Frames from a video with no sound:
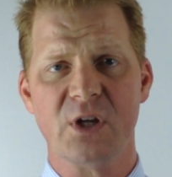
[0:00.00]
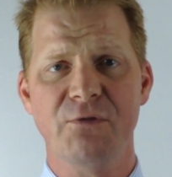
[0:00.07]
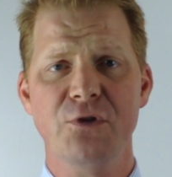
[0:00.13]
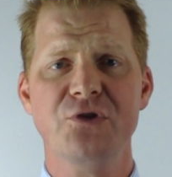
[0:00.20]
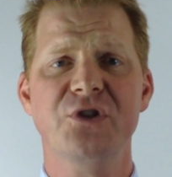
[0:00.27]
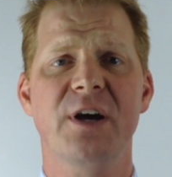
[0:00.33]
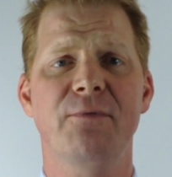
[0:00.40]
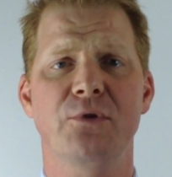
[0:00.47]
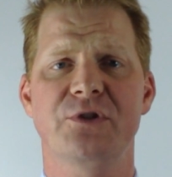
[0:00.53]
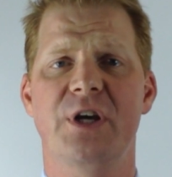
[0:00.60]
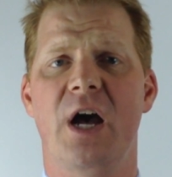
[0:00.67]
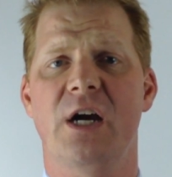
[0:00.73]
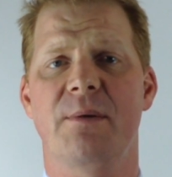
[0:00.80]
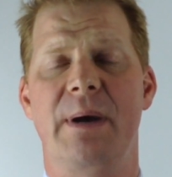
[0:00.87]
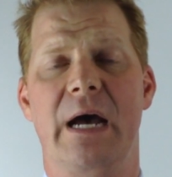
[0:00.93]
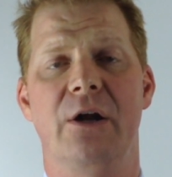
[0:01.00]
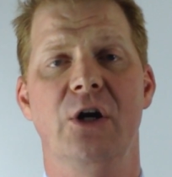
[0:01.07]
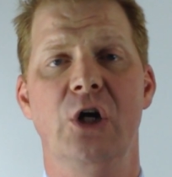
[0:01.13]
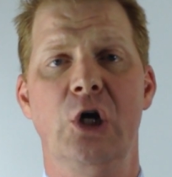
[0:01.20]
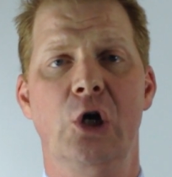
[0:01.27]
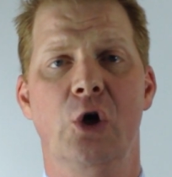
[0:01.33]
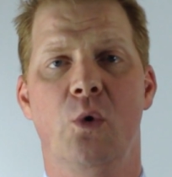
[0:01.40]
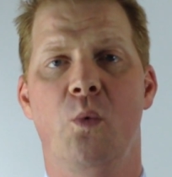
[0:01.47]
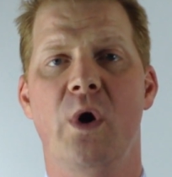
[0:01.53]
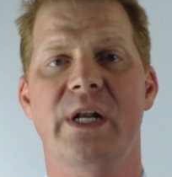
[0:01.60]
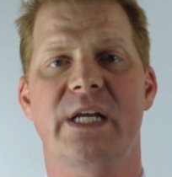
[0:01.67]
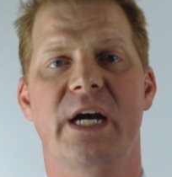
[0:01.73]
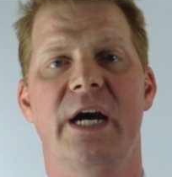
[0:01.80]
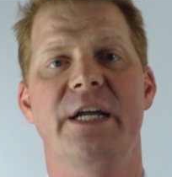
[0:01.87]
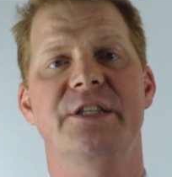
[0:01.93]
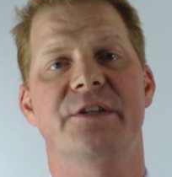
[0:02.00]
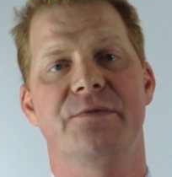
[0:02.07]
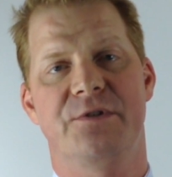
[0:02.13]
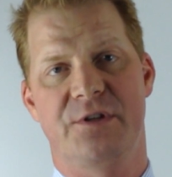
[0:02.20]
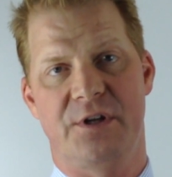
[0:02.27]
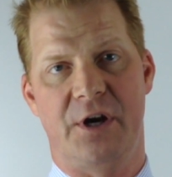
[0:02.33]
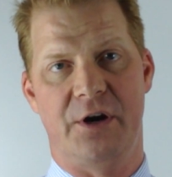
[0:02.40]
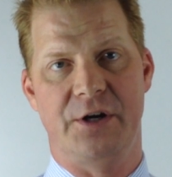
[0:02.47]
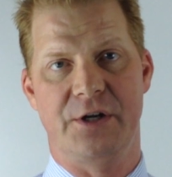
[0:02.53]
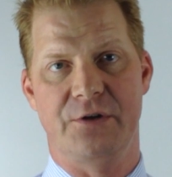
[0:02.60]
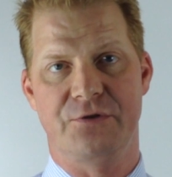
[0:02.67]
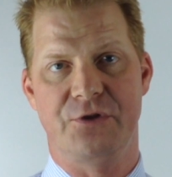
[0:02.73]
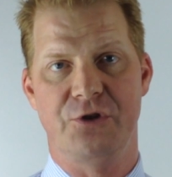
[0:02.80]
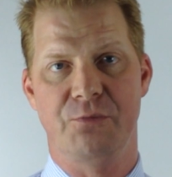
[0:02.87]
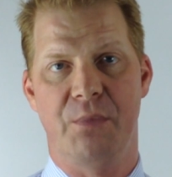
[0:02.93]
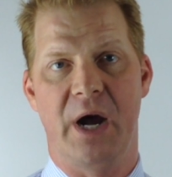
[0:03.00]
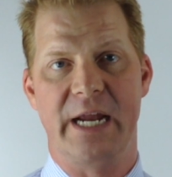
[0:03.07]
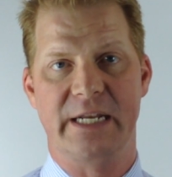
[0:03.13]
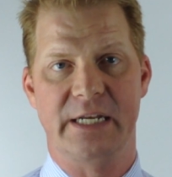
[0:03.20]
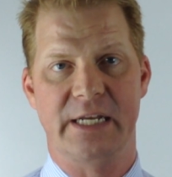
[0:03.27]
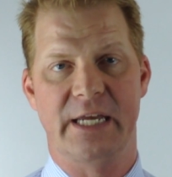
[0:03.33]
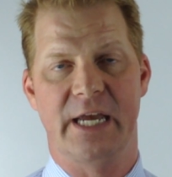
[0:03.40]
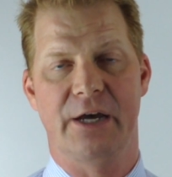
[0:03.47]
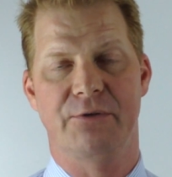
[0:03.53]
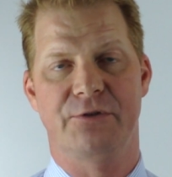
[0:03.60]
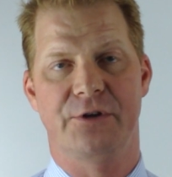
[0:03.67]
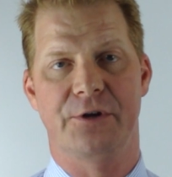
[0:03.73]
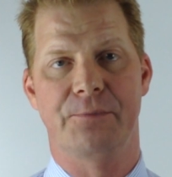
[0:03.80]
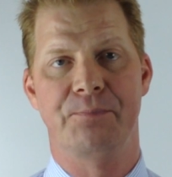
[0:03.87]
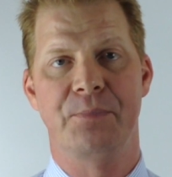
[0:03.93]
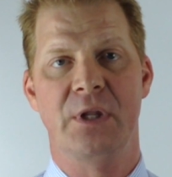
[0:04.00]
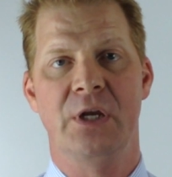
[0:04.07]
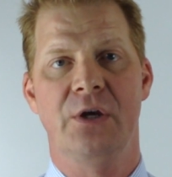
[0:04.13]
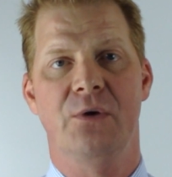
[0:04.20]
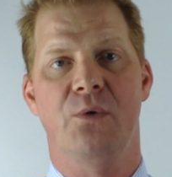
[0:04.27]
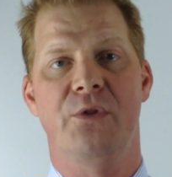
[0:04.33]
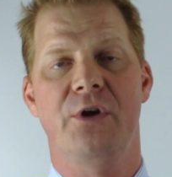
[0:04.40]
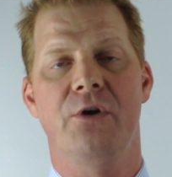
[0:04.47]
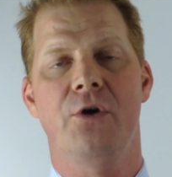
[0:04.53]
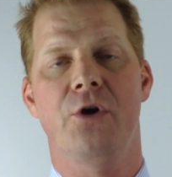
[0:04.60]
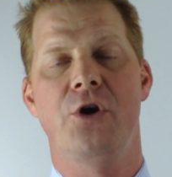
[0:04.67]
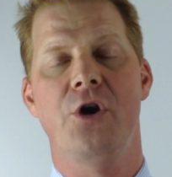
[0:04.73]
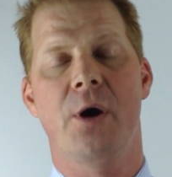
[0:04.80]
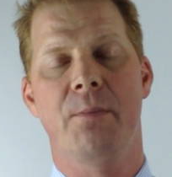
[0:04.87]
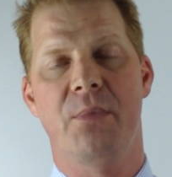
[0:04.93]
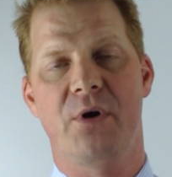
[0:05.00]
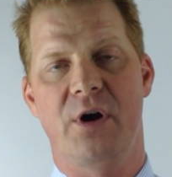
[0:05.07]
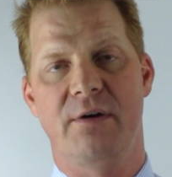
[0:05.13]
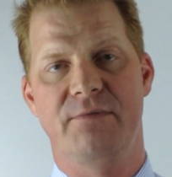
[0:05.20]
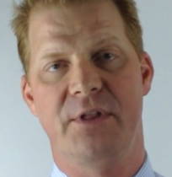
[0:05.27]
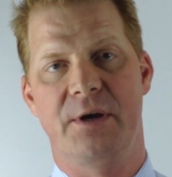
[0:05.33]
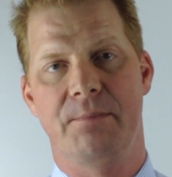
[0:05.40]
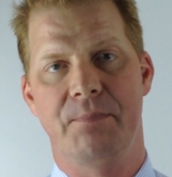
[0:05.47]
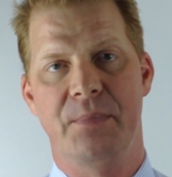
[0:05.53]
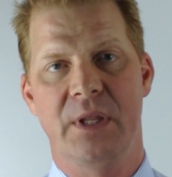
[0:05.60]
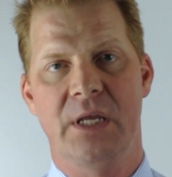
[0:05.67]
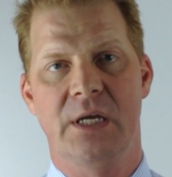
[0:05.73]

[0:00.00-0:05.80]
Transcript: first off, we'll talk about what kinds of scenarios you might encounter. Well, there are a number of them.